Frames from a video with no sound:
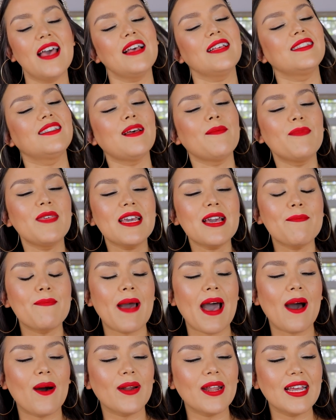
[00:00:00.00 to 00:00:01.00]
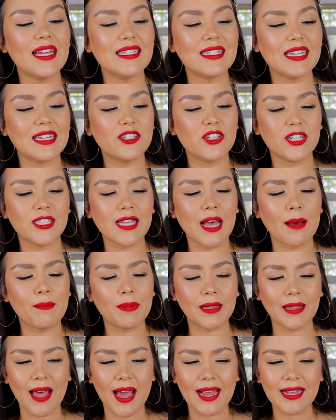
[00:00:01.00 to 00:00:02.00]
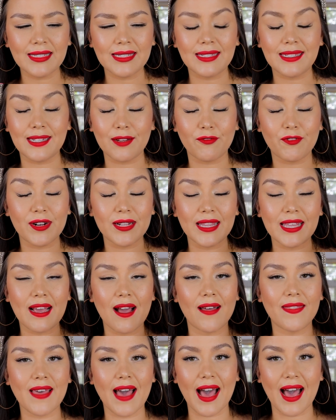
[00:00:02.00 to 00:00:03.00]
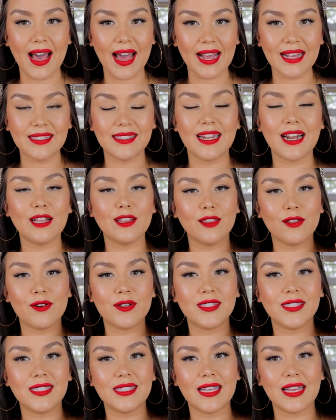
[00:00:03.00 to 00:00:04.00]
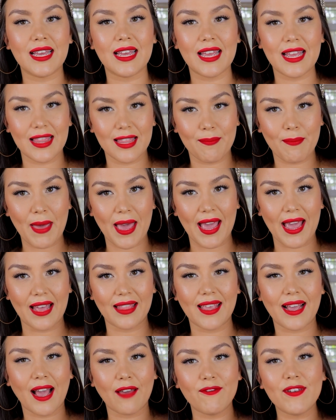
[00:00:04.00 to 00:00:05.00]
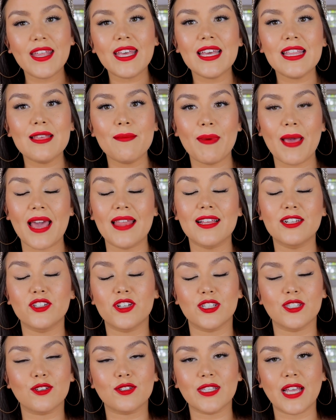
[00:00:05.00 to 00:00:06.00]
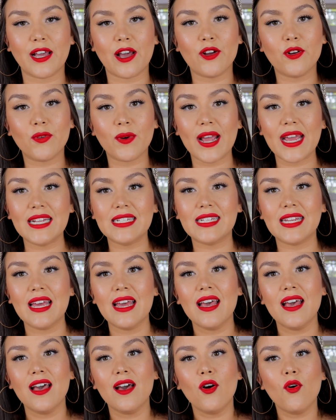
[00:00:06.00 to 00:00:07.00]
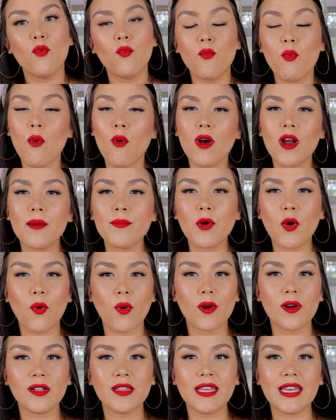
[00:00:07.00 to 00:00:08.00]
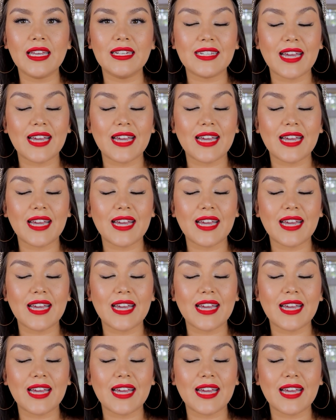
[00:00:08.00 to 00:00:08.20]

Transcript: Something about it just applies differently on the eyes than it looks in the pan. Like I feel like in the pan, this just looks like a great warm corally